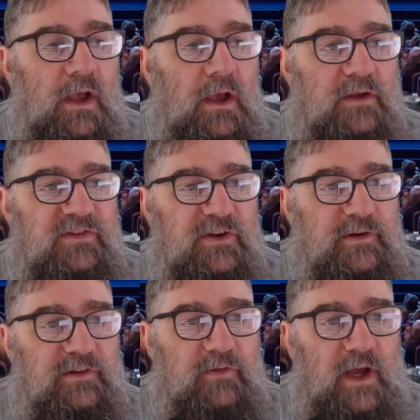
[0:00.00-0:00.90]
A
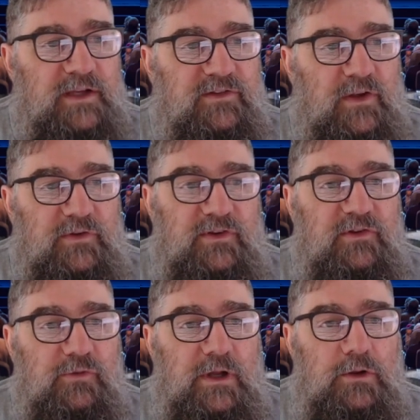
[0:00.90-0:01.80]
series of 8
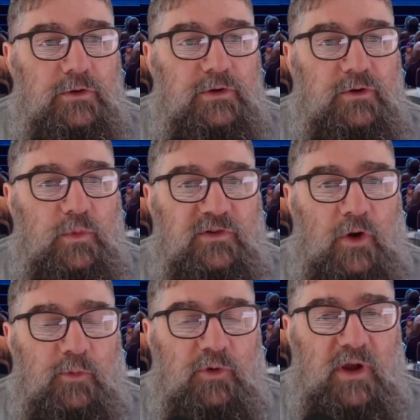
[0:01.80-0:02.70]
services are included which
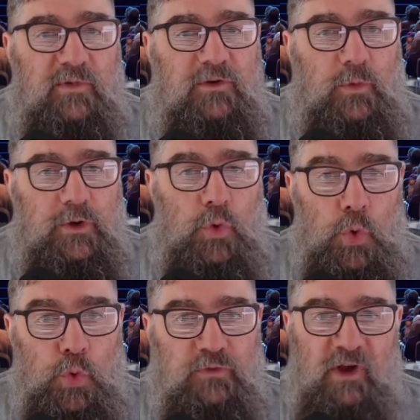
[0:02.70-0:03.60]
operate between
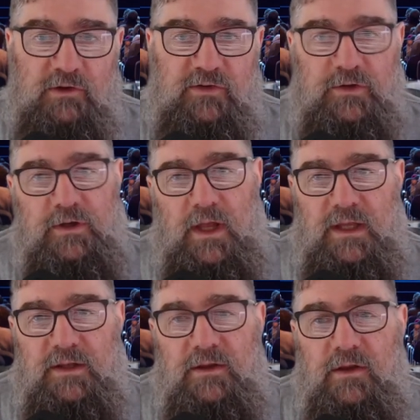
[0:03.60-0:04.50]
Hoo Junction
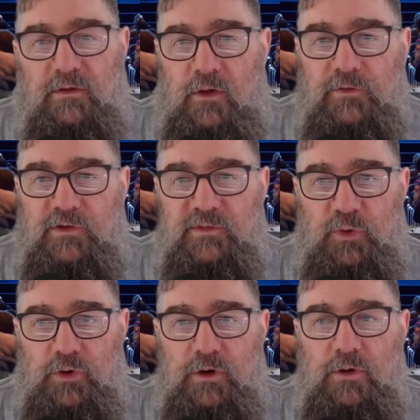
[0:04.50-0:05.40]
and on the
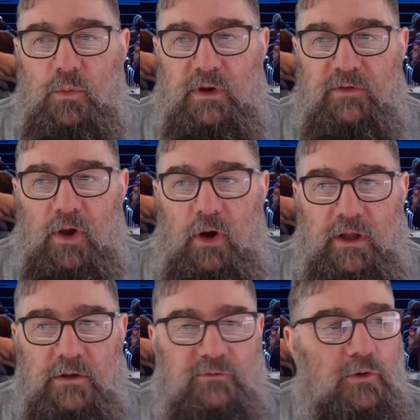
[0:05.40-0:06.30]
spur where the
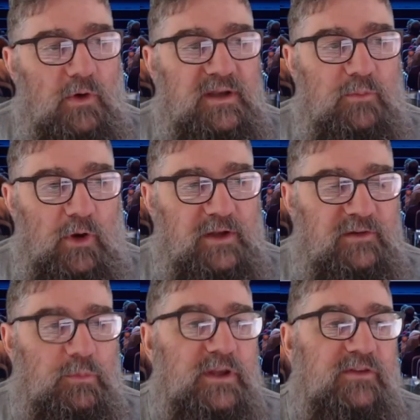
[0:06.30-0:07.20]
Isle of Grain branch
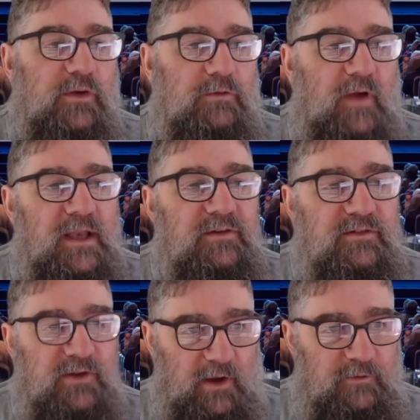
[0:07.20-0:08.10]
splits off and
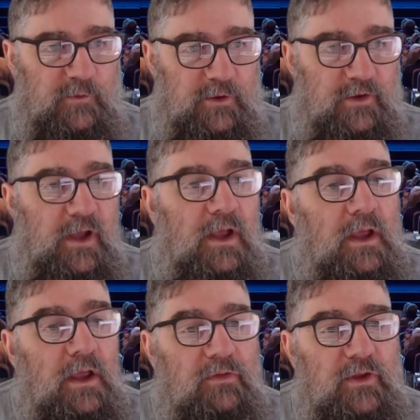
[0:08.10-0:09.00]
Dartford.
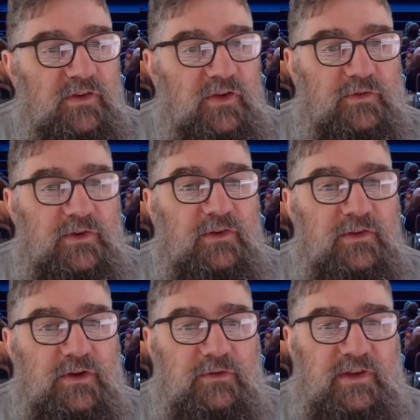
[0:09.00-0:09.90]
These services
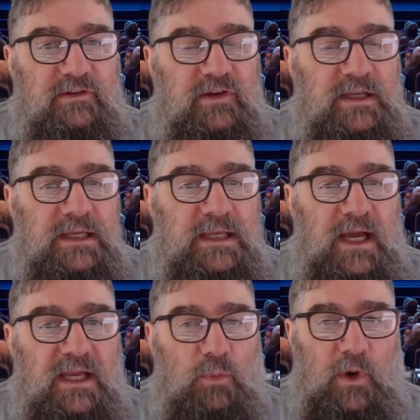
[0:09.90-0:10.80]
are using
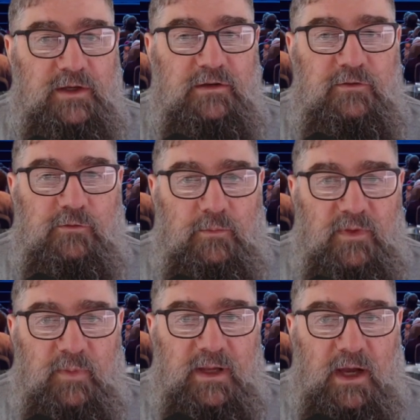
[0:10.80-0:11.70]
TEA wagons from
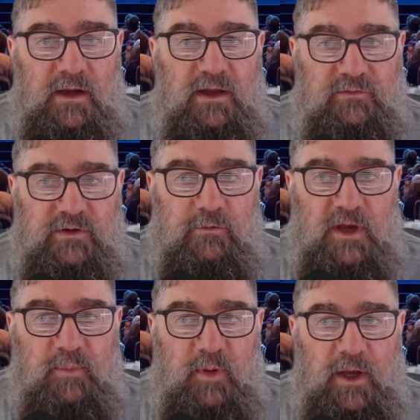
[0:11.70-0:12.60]
the BR Heavy
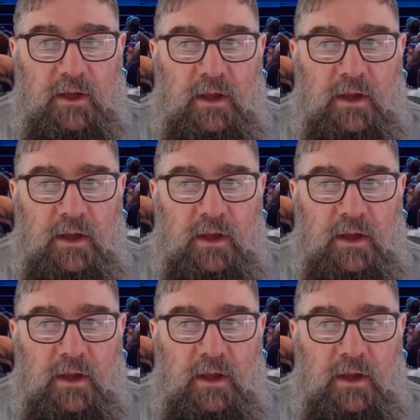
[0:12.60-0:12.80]
Freight Pack.